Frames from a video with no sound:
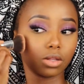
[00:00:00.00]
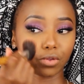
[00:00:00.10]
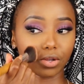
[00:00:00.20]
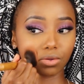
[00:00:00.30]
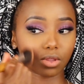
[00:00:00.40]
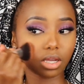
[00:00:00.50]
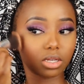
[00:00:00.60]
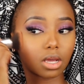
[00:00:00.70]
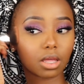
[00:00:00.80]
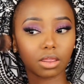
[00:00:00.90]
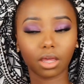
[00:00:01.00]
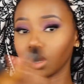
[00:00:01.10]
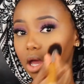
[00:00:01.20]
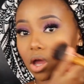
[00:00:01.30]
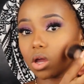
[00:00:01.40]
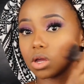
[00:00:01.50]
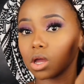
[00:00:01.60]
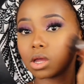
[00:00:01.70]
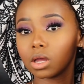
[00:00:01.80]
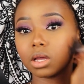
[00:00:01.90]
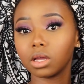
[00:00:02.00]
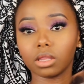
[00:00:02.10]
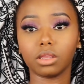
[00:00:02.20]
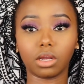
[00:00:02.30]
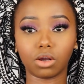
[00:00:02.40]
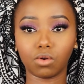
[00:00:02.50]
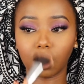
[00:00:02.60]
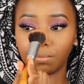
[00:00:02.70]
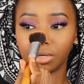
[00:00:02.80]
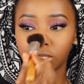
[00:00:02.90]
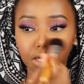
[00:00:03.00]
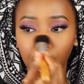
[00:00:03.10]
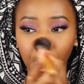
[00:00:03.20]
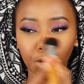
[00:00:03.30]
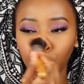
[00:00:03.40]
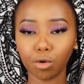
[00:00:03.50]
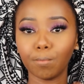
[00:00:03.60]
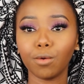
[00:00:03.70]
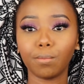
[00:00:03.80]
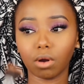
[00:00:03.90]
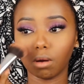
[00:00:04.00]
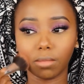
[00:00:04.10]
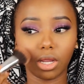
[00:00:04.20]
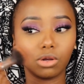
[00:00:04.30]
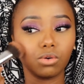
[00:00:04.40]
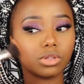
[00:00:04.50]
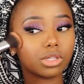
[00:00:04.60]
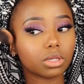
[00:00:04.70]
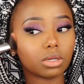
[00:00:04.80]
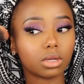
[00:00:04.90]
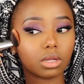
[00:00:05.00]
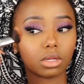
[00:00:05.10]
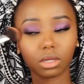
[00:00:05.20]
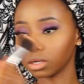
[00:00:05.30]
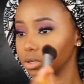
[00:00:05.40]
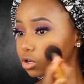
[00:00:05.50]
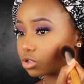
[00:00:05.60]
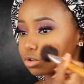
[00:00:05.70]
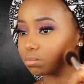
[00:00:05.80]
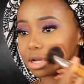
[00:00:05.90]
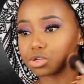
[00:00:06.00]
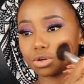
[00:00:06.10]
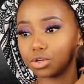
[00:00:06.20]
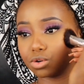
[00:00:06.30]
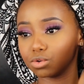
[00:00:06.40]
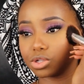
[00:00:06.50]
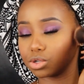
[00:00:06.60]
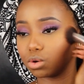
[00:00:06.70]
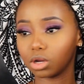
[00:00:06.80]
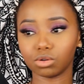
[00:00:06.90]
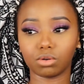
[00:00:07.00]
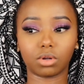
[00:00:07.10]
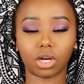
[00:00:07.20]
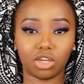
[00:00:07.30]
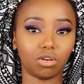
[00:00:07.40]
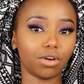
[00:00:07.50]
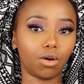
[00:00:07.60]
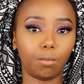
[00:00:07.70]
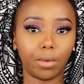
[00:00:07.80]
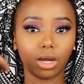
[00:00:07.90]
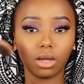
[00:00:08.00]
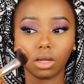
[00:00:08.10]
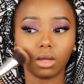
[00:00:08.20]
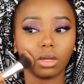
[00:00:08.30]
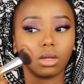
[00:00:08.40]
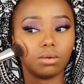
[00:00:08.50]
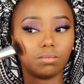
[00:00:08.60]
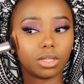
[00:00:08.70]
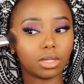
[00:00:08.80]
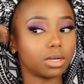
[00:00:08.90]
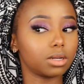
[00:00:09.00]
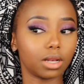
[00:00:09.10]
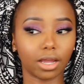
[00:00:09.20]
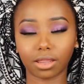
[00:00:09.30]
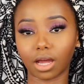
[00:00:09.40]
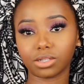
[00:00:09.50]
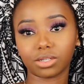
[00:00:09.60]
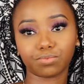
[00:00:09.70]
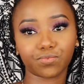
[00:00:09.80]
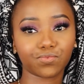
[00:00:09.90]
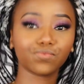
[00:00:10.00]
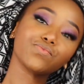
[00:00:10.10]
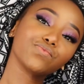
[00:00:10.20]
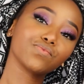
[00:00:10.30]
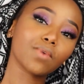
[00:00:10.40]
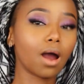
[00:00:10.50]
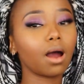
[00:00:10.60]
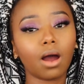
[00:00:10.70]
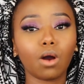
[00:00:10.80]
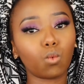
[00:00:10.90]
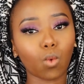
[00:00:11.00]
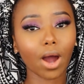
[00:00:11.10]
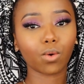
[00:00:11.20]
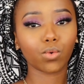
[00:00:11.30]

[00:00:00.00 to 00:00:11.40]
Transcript: So I do that there, then go a bit boop boop on my nose. Not too much on your nose, you don't want to look like you have a homa, but then like that. Wow.